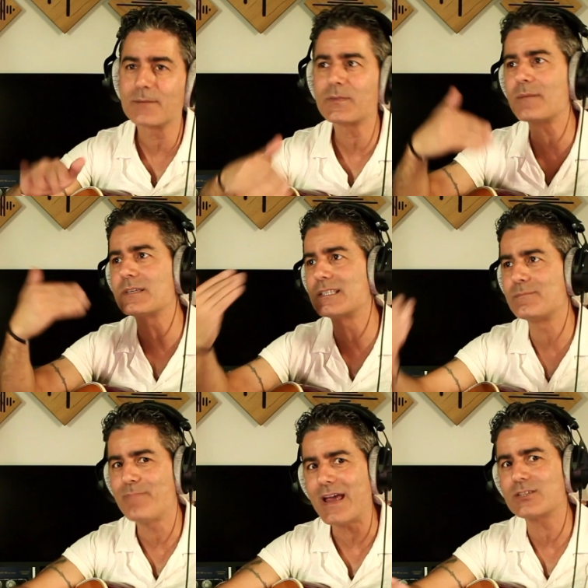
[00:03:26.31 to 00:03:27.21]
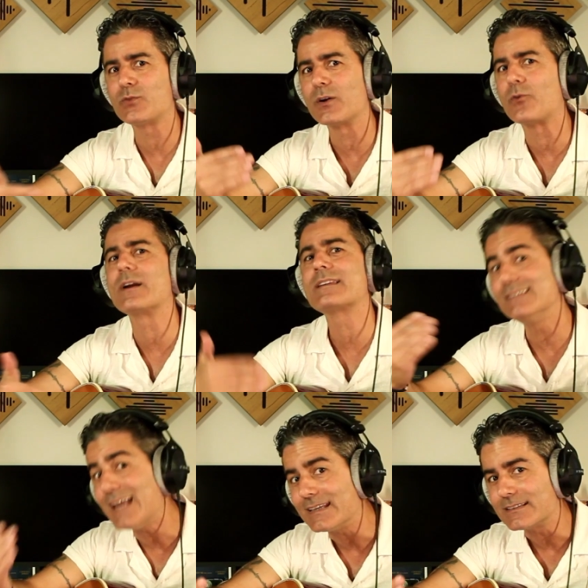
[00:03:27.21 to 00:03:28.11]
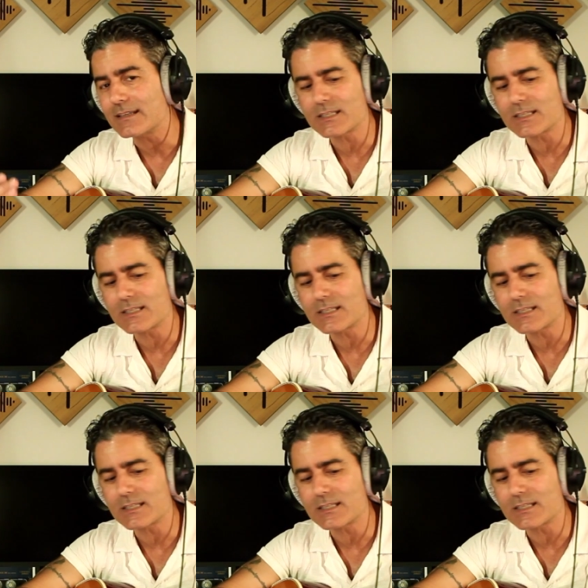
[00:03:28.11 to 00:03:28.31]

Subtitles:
Sometimes it's best to record at night,